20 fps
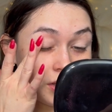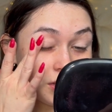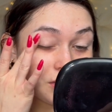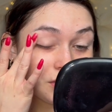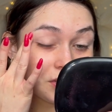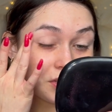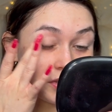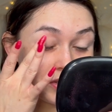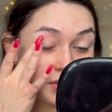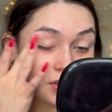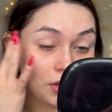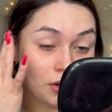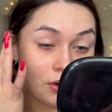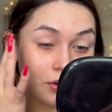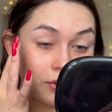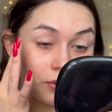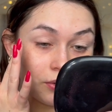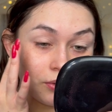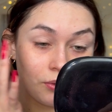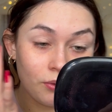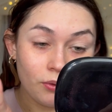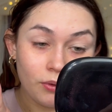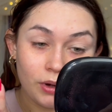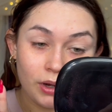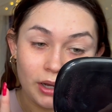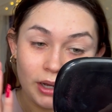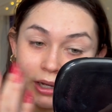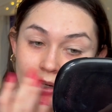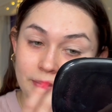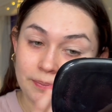So
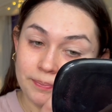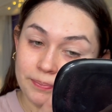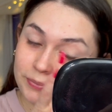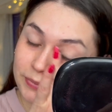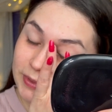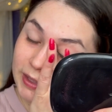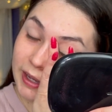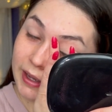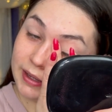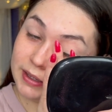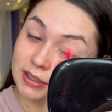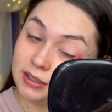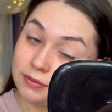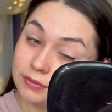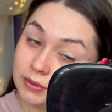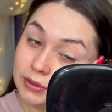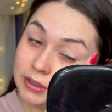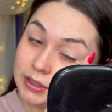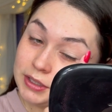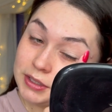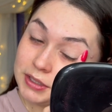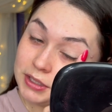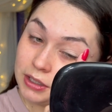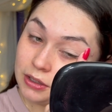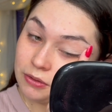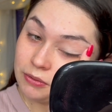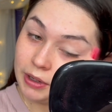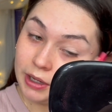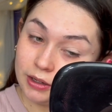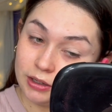yeah, definitely stick
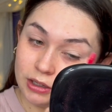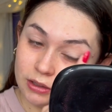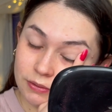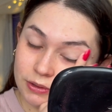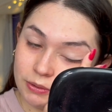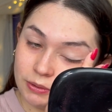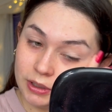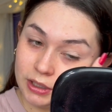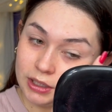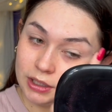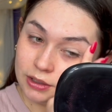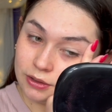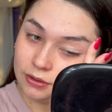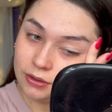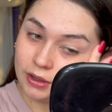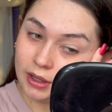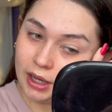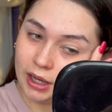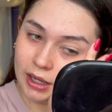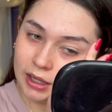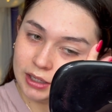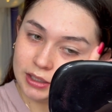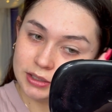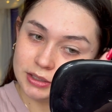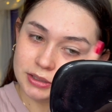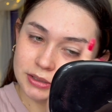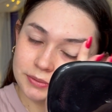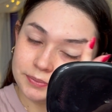around if you want to hear that.